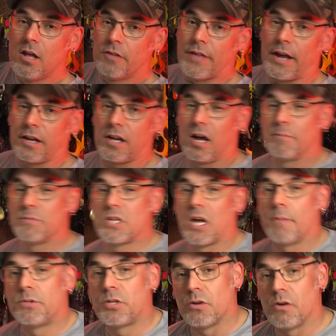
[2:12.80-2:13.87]
that comes
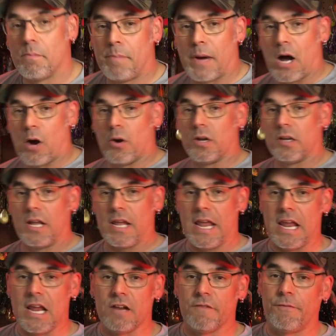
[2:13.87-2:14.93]
up to about
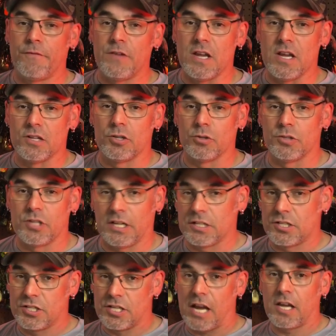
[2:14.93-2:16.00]
8 feet. So it's like a
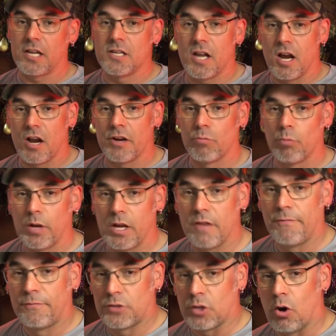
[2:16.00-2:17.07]
secondary
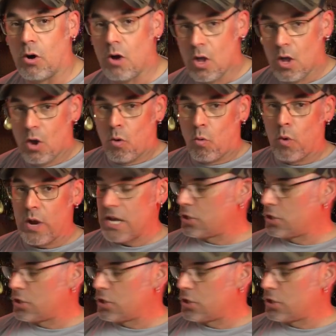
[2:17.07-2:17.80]
reef. So we